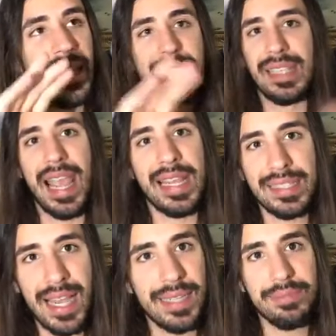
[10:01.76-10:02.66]
It's
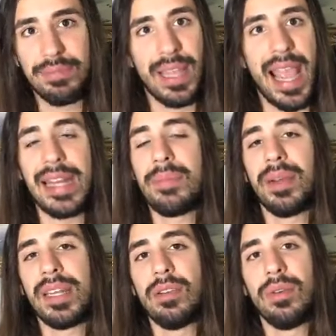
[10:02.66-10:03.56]

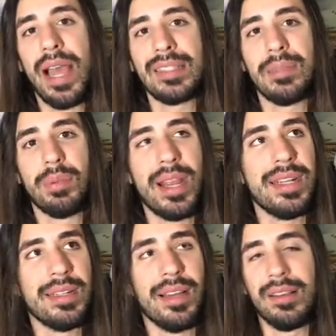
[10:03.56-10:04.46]
anti-anybody who has a
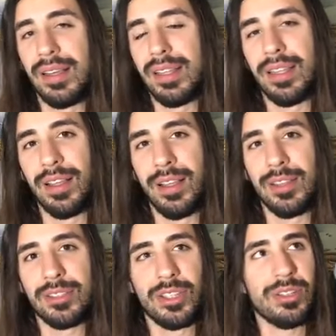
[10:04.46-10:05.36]
brain on
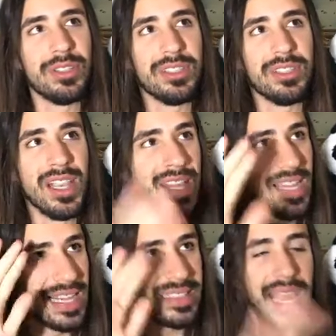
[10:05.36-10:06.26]
their shoulders.
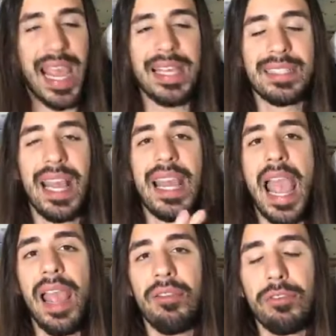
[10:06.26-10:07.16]
It's
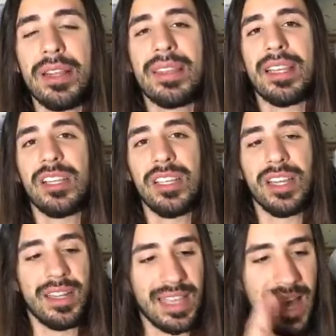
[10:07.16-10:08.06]
anti-everything
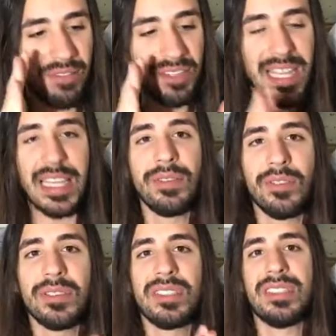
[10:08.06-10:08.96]
good. They have an
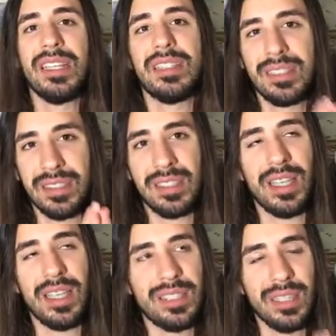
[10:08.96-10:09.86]
evil, sick,
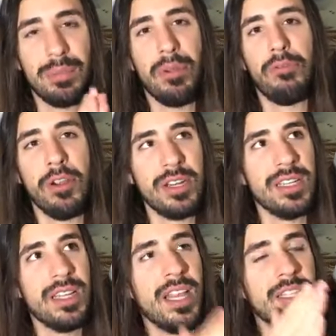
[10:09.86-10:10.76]
disgusting,
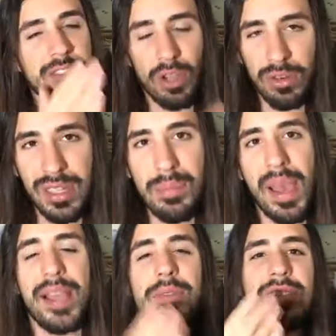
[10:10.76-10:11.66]
perverted, totally
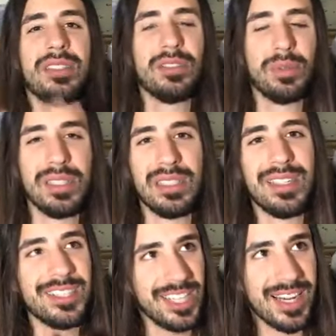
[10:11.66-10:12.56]
backwards and
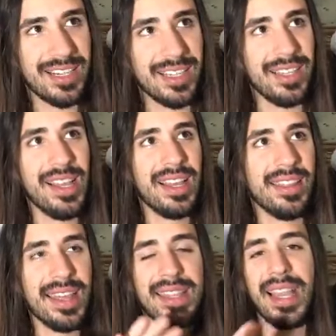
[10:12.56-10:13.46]
twisted agenda
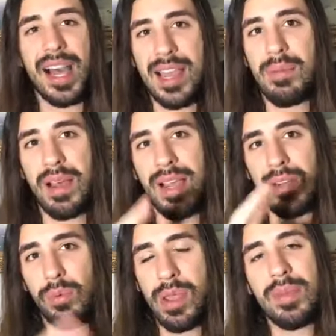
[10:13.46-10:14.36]
that they hide
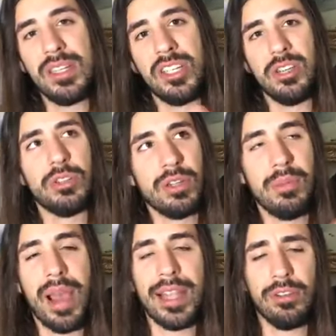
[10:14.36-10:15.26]
behind women, children,
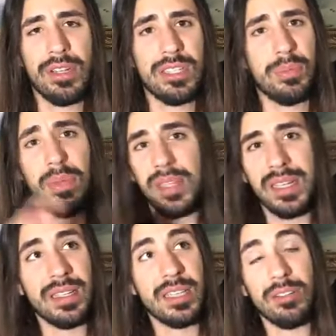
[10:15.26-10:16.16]
migrants,
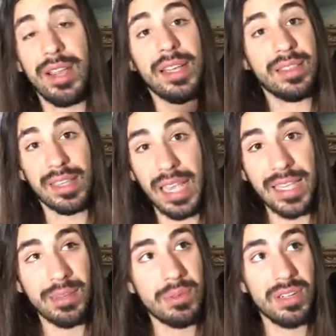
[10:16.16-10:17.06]
politically correct, the gay
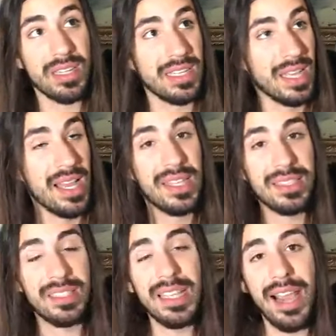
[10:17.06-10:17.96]
community.
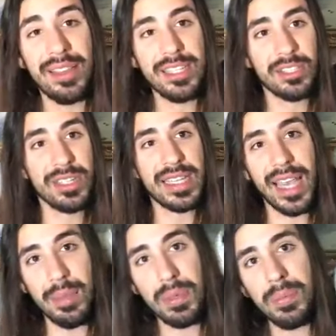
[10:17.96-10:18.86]
See how they treat
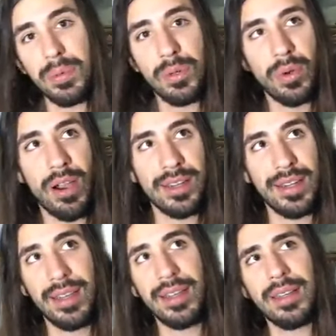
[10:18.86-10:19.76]
gay people who
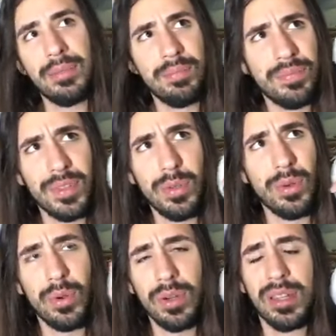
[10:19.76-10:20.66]
aren't who
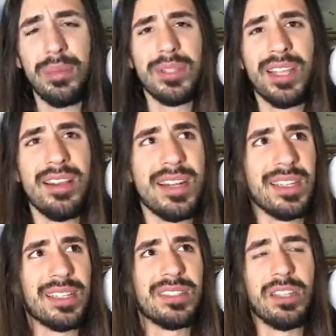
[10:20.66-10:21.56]
are libertarian
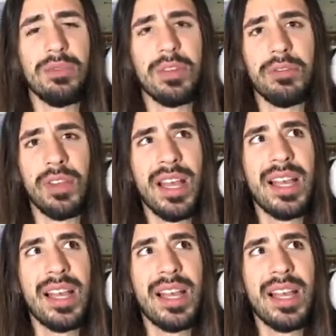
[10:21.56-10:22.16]
and conservative.